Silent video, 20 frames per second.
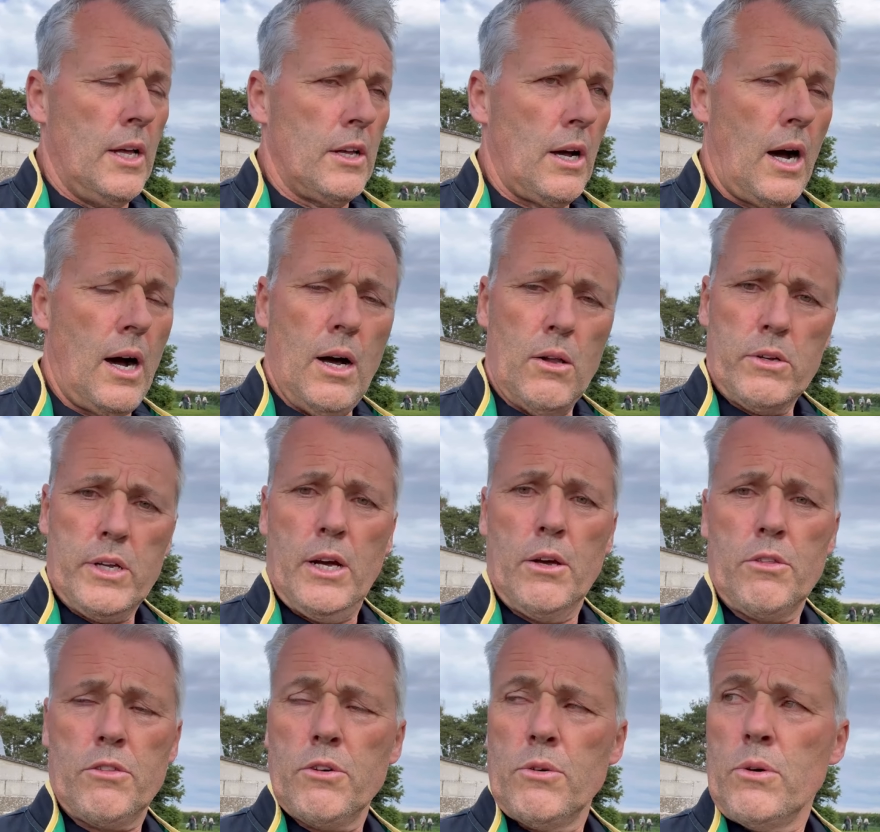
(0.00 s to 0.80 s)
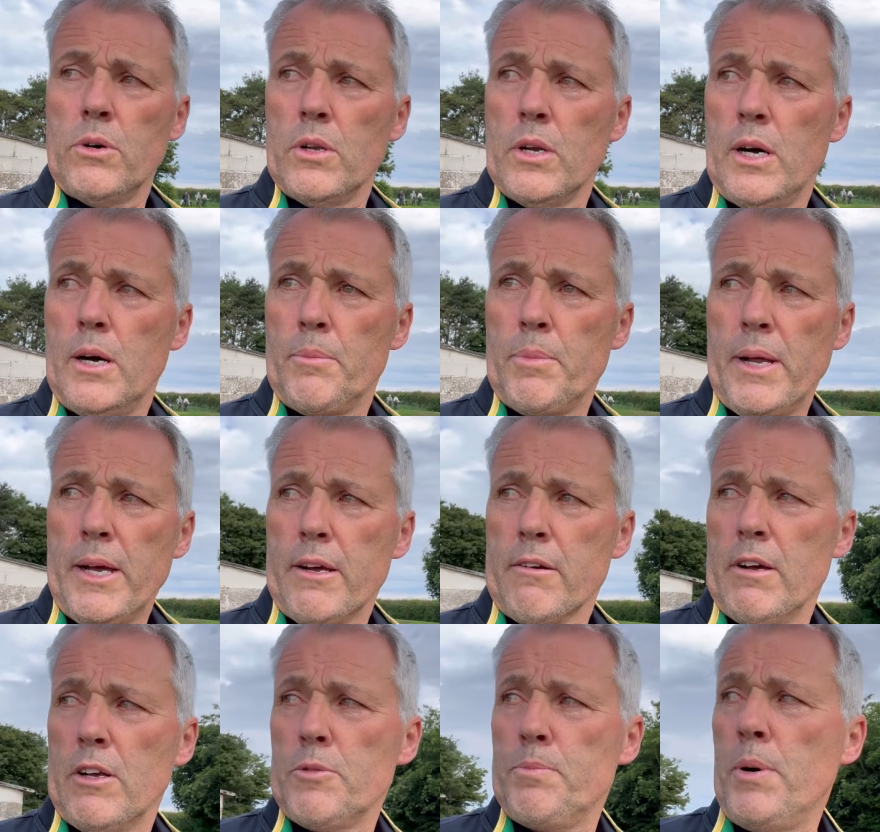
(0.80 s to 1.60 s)
I'll go through all our
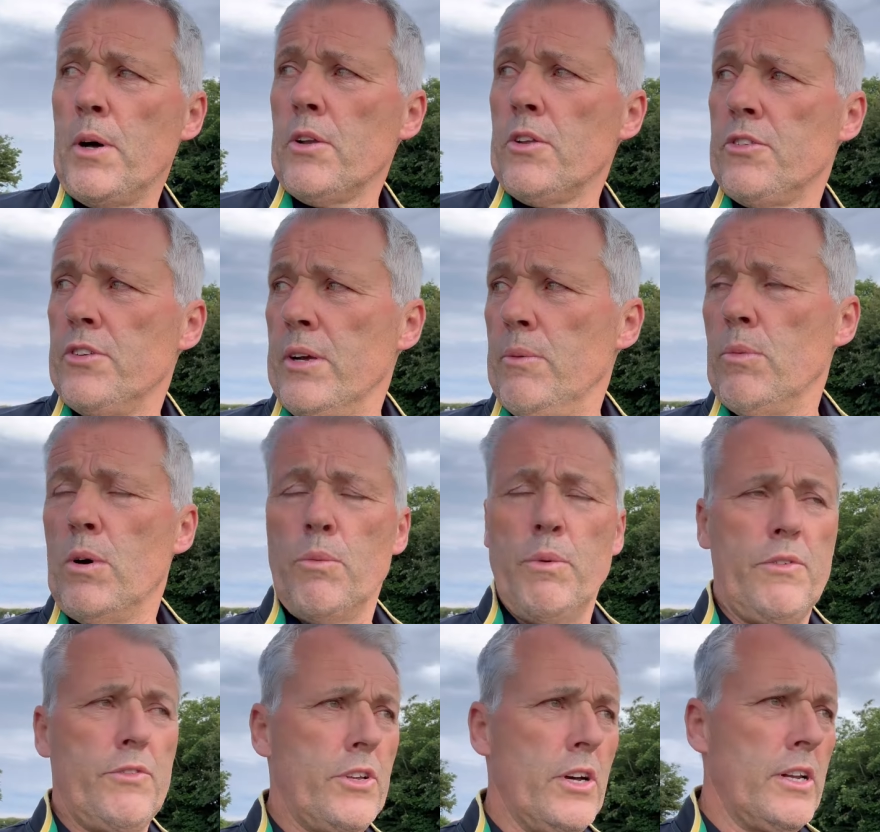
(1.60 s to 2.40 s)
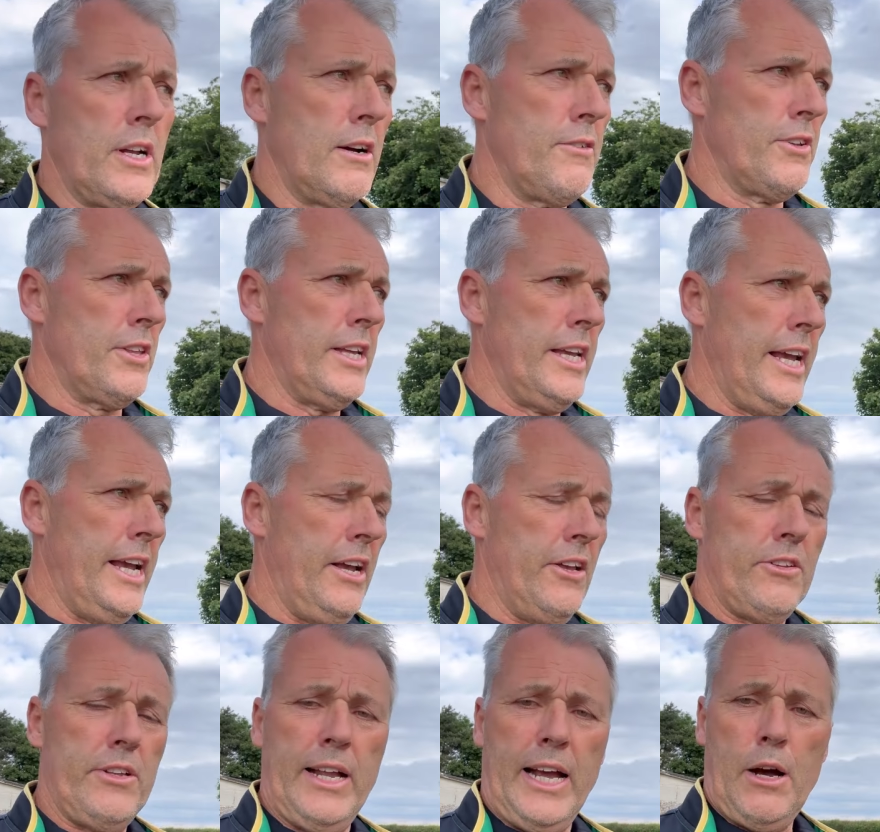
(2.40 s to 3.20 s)
blackgrass policy and what we've done over the
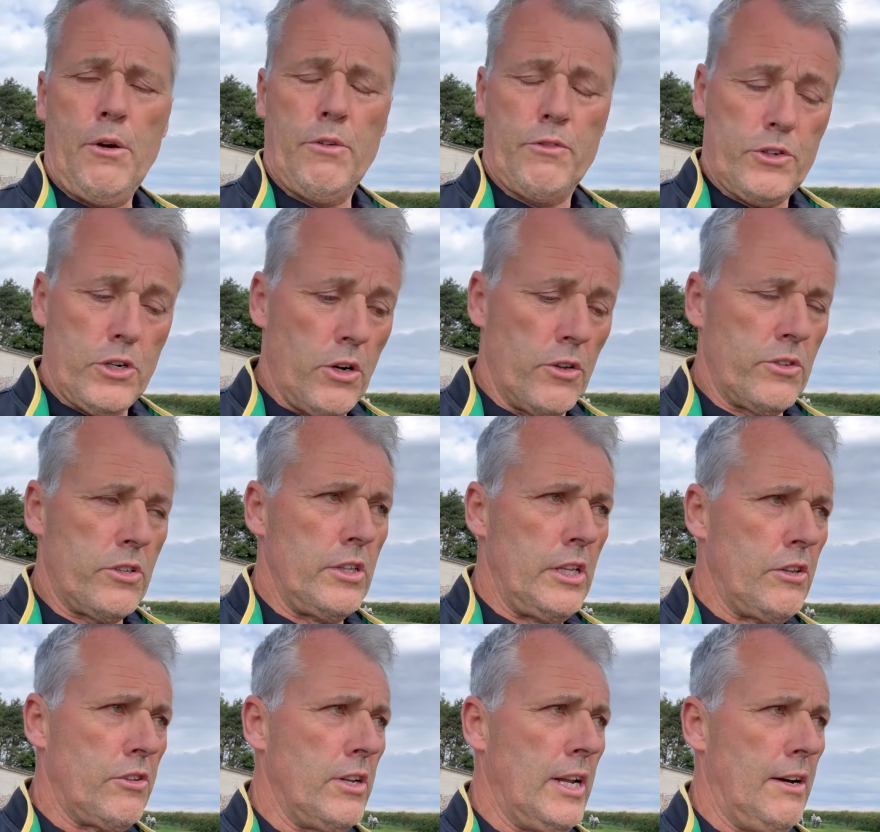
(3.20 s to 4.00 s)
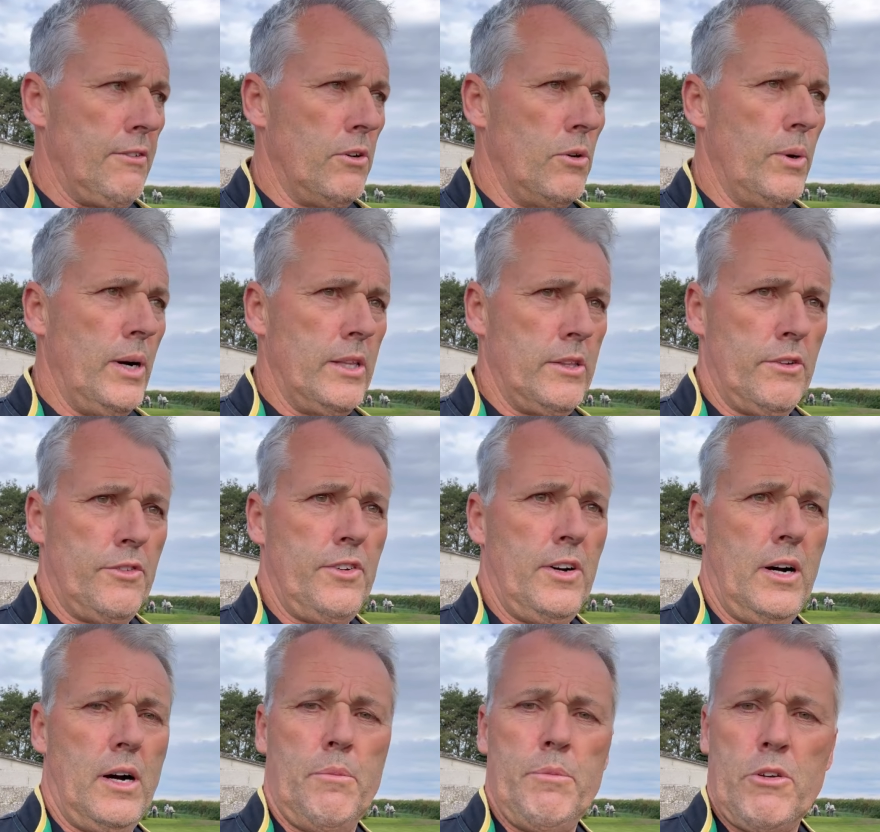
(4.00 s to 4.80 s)
years and how we've got to this level where the
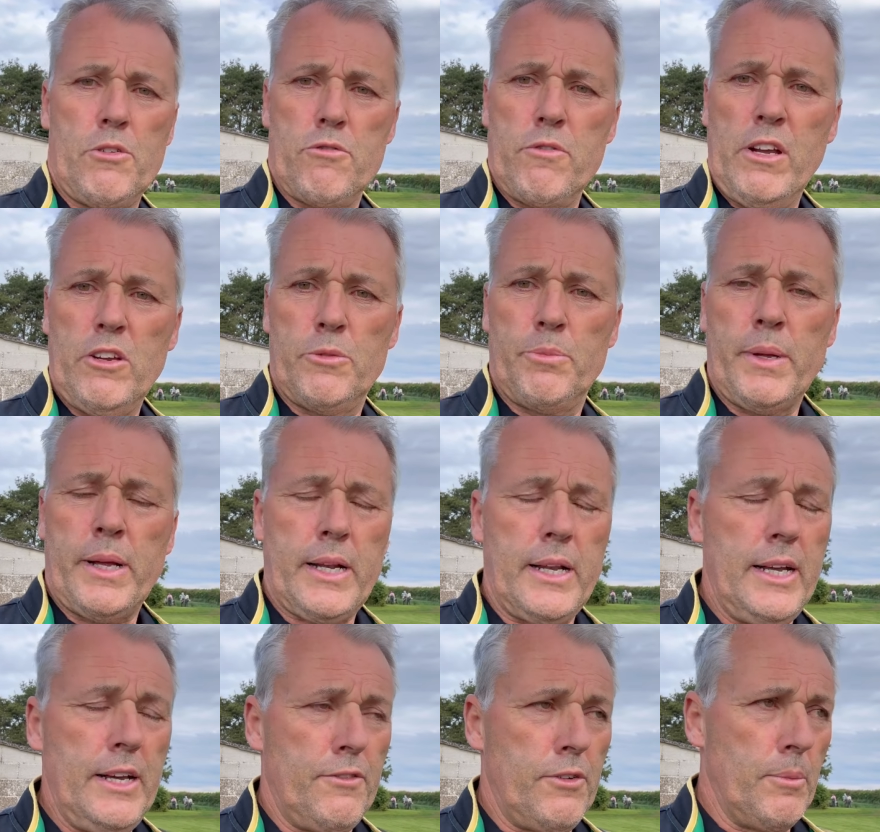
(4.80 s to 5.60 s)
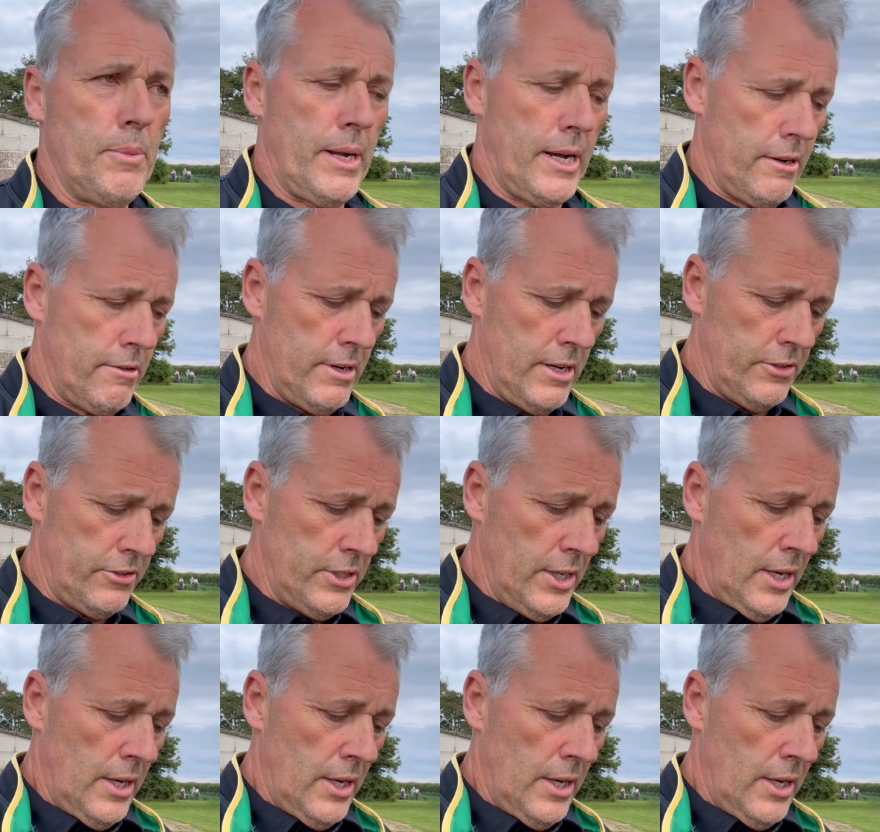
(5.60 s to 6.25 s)
farm is reasonably clear for blackgrass